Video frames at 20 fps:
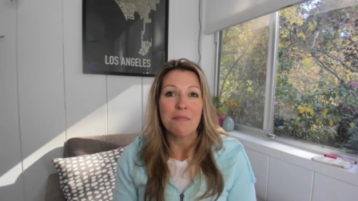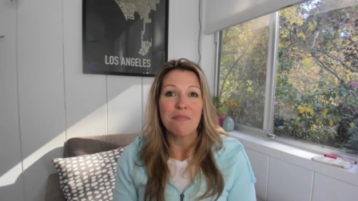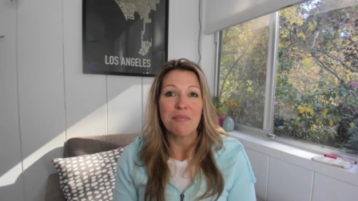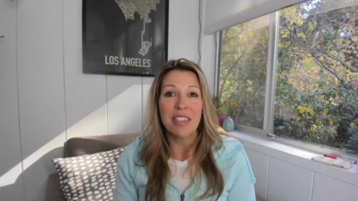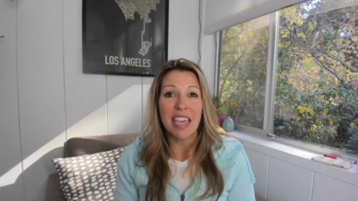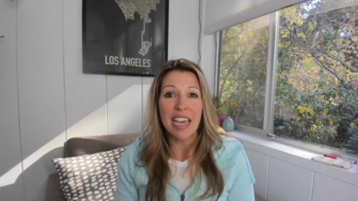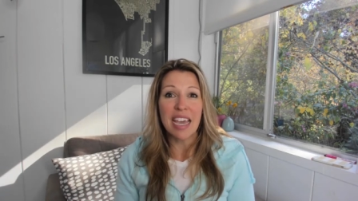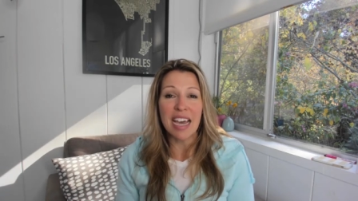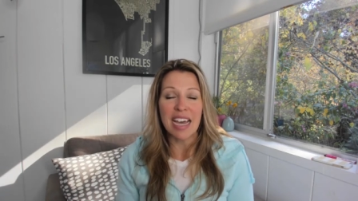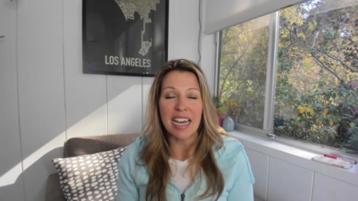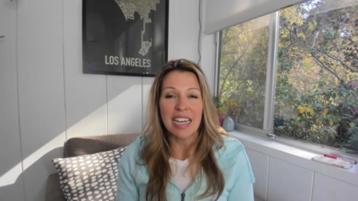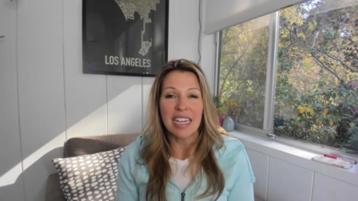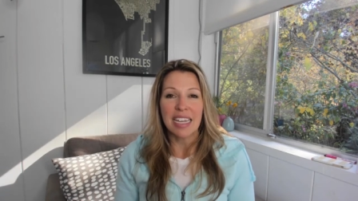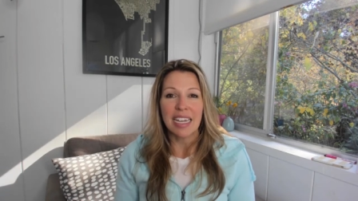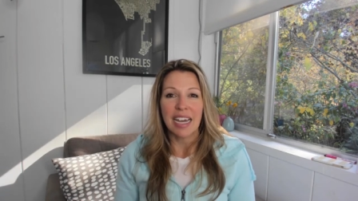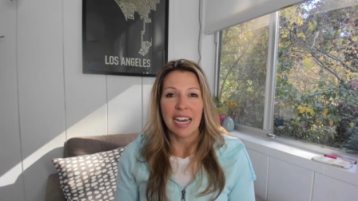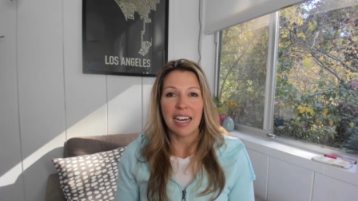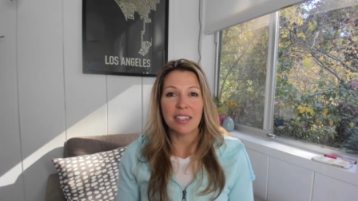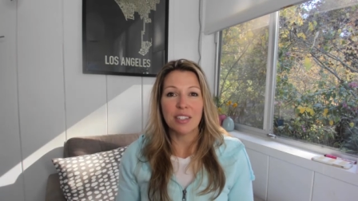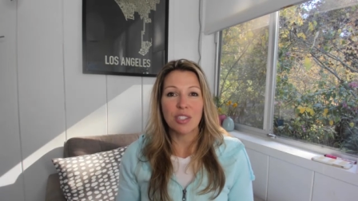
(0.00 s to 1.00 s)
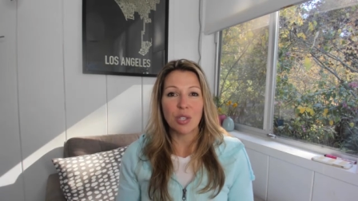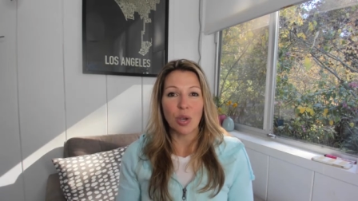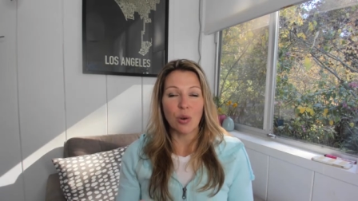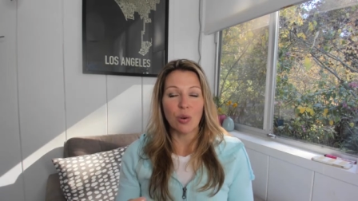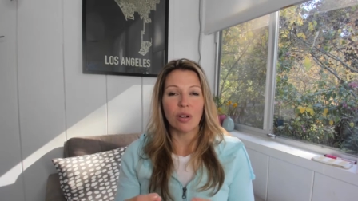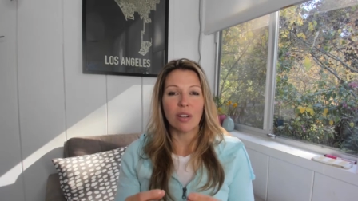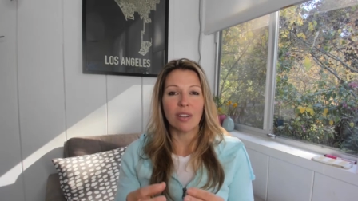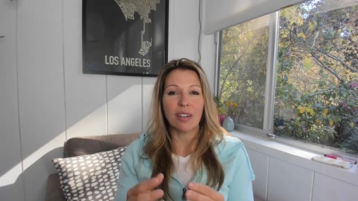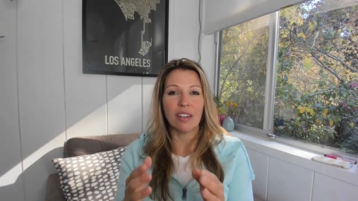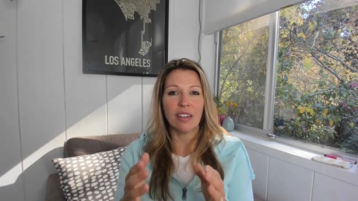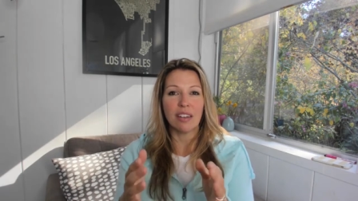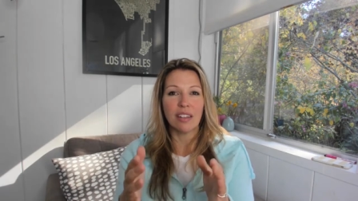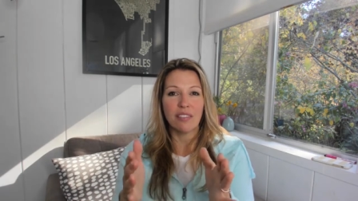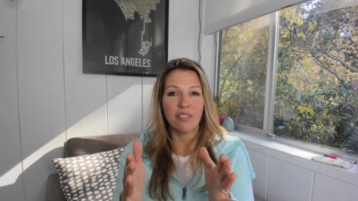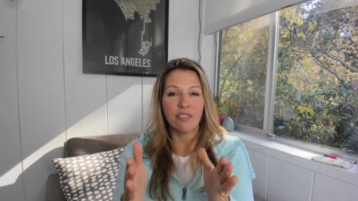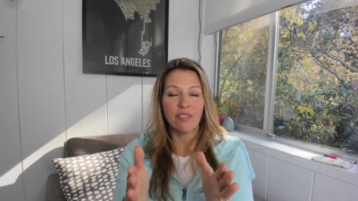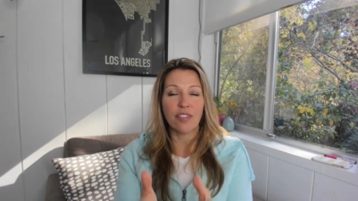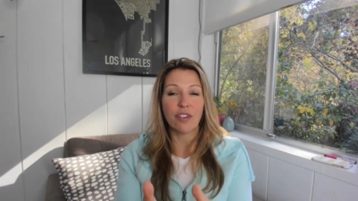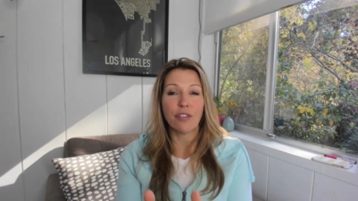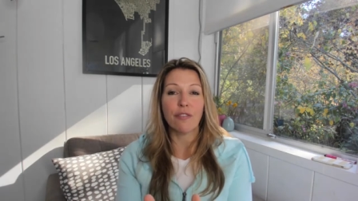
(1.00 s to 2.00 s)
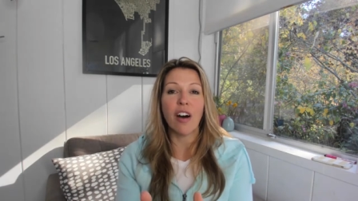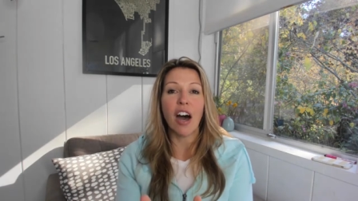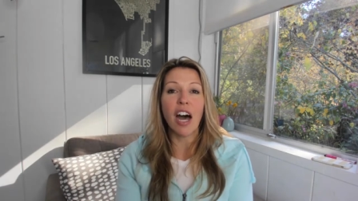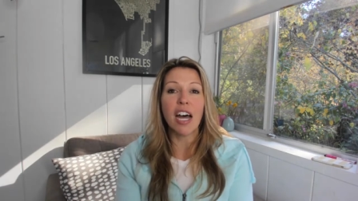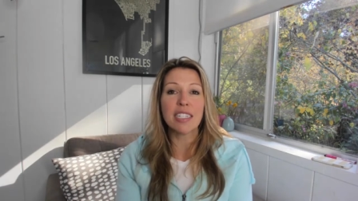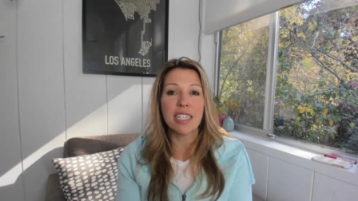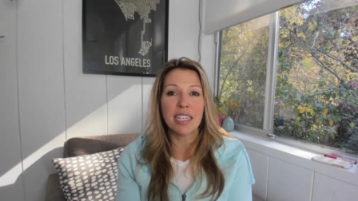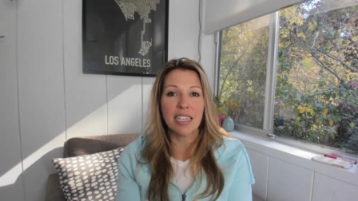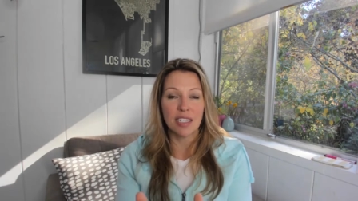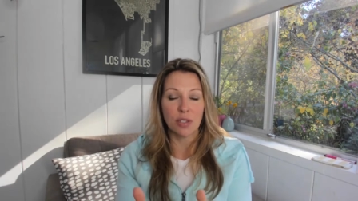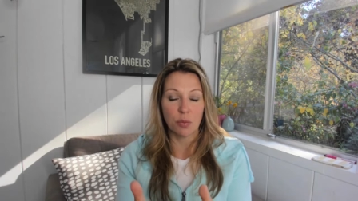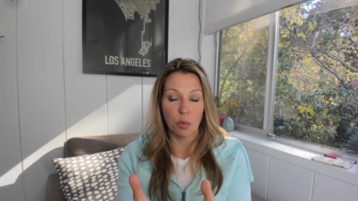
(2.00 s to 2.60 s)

Yeah. So for vatas,